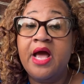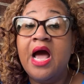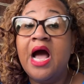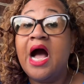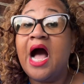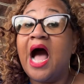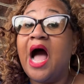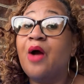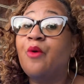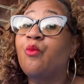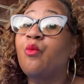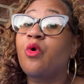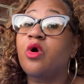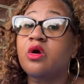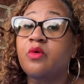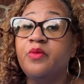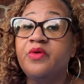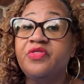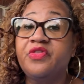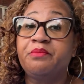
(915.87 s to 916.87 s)
I worked
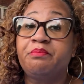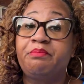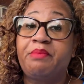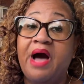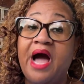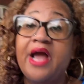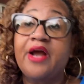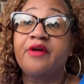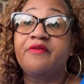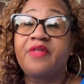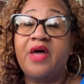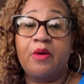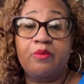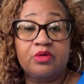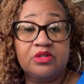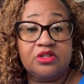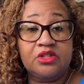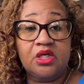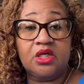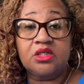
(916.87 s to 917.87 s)
with a buyer that
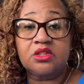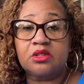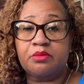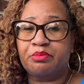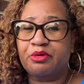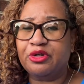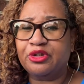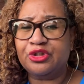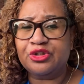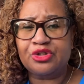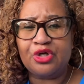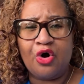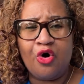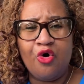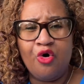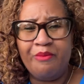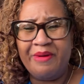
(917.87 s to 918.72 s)
was looking to purchase a home,